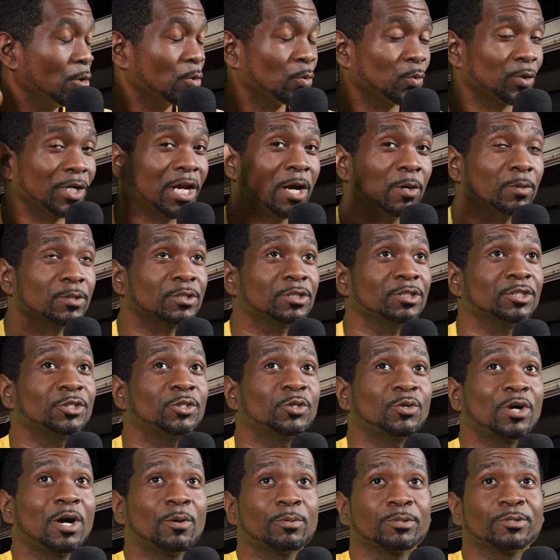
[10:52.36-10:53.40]
When I was
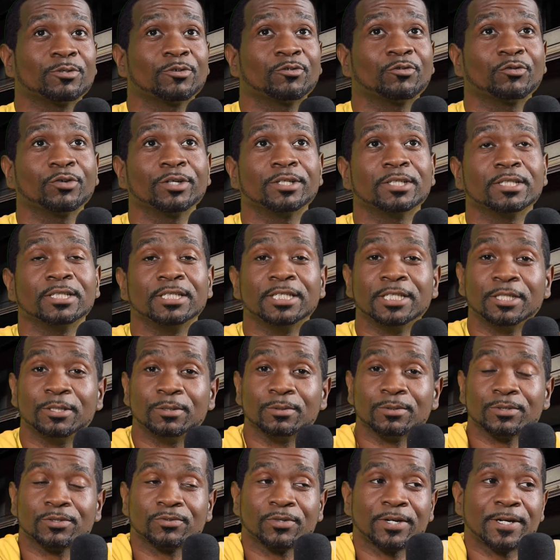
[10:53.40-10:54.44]
little, I was afraid of
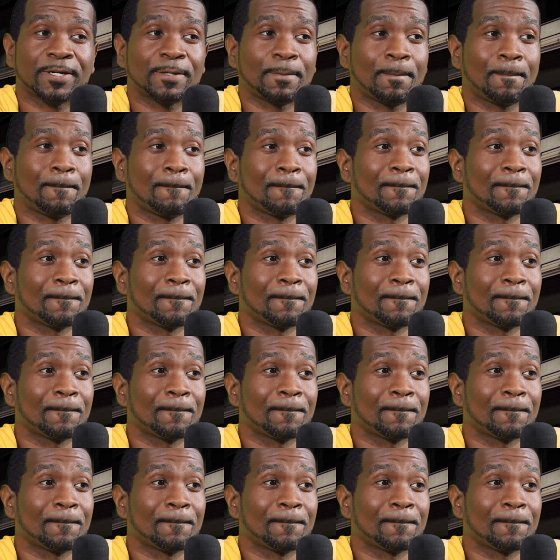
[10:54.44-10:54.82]
needles, right?